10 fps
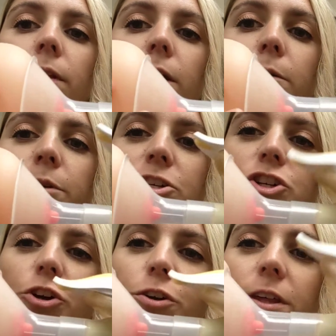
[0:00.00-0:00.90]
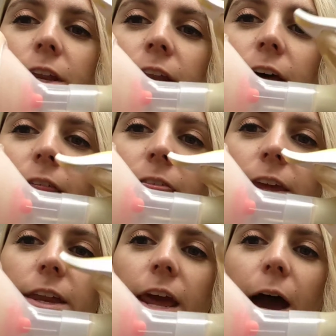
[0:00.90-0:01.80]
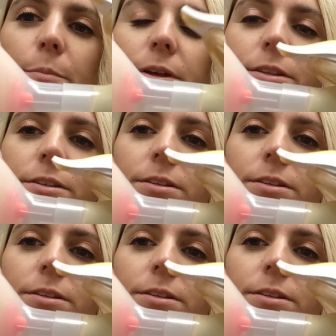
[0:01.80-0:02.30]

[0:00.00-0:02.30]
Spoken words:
And I'm going to show you that nothing happens.